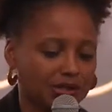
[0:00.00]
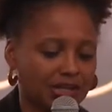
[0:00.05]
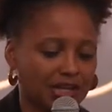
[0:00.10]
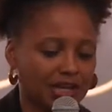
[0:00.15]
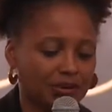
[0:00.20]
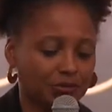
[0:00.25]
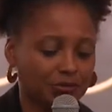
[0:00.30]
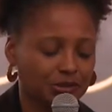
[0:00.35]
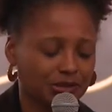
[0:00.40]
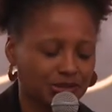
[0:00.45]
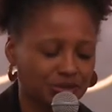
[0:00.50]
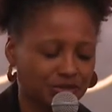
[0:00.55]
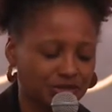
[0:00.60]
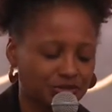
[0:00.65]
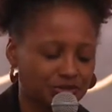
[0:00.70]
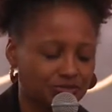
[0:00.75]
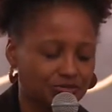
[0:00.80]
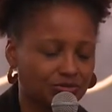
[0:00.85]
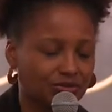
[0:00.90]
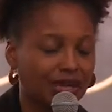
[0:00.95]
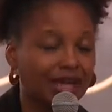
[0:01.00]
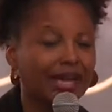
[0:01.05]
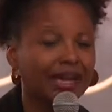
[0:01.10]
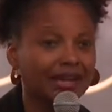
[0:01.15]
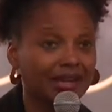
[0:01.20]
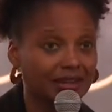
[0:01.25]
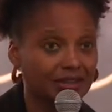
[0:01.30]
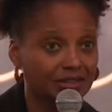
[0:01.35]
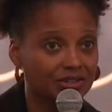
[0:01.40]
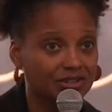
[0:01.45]
time with such
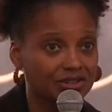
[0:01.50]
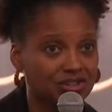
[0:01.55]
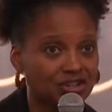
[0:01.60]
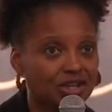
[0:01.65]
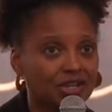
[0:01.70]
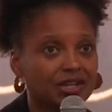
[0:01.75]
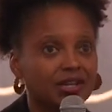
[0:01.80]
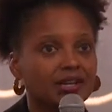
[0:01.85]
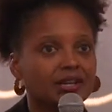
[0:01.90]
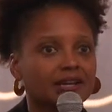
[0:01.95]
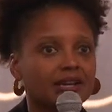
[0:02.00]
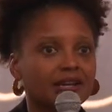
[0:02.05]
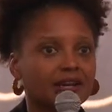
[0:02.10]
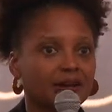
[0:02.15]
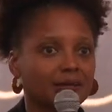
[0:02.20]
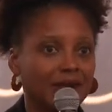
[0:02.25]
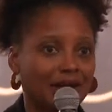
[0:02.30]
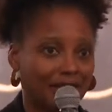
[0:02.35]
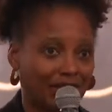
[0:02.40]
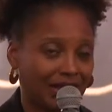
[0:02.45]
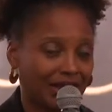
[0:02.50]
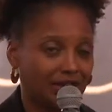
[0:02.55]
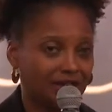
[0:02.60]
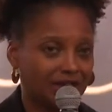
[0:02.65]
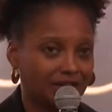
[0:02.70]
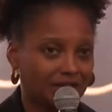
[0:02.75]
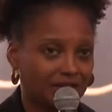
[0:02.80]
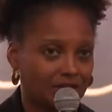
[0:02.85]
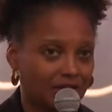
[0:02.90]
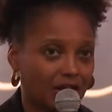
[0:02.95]
rage about that
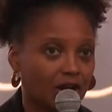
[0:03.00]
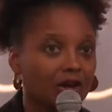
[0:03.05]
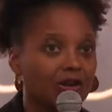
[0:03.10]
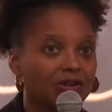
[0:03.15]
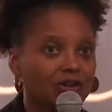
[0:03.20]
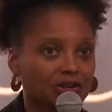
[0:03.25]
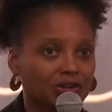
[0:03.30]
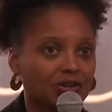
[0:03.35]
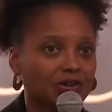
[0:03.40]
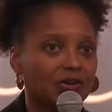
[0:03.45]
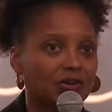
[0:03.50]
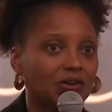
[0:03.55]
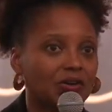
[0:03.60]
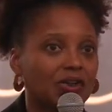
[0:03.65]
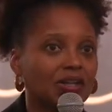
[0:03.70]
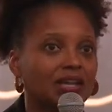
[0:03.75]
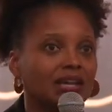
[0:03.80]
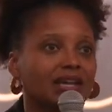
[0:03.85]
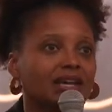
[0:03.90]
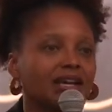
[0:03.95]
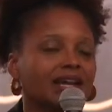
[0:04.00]
article,